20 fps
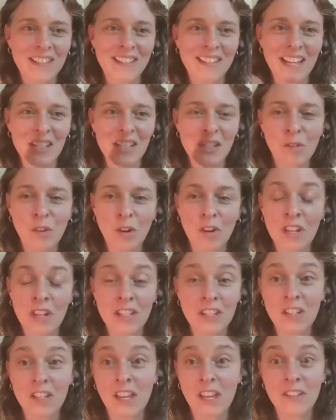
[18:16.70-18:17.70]
as you've gone,
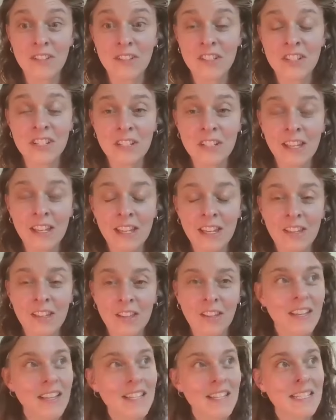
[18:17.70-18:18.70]
it's just like,
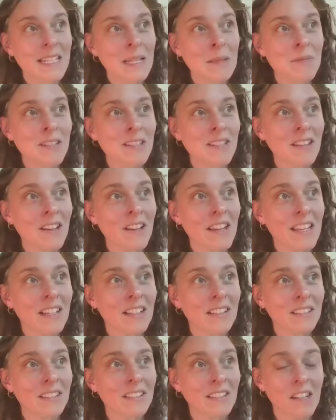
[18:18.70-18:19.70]
it seems
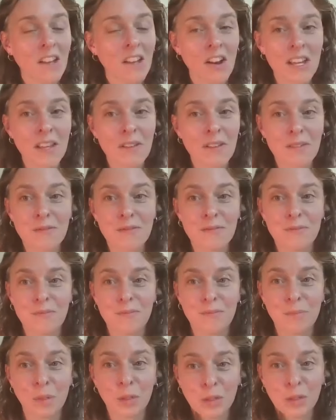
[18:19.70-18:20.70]
like life
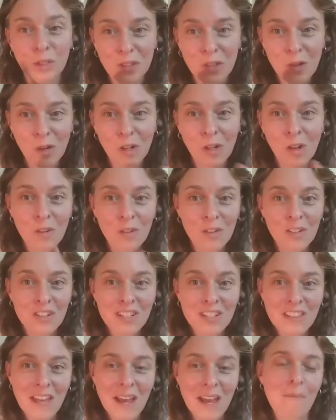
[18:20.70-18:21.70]
pulled you
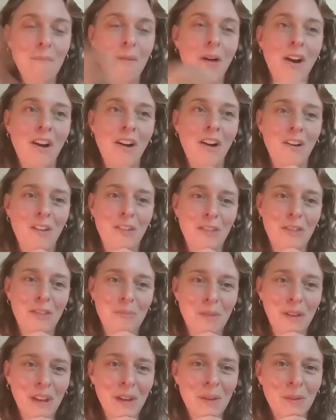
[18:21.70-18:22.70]
along to that path,
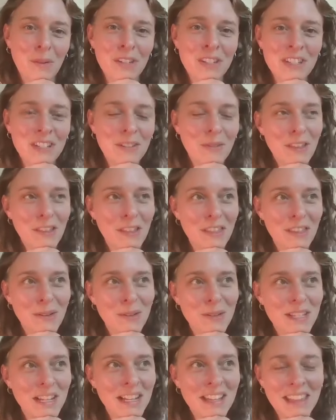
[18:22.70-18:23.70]
but I wondered whether
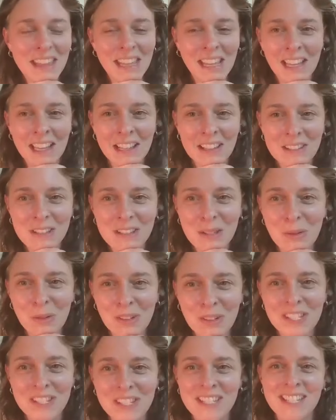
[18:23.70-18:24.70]
there was anything else you
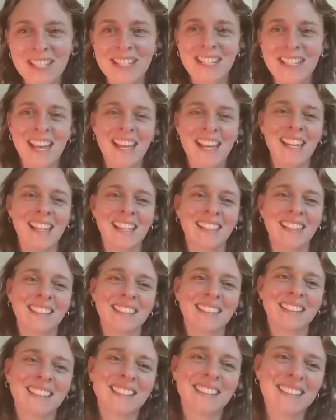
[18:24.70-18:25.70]
wanted to say.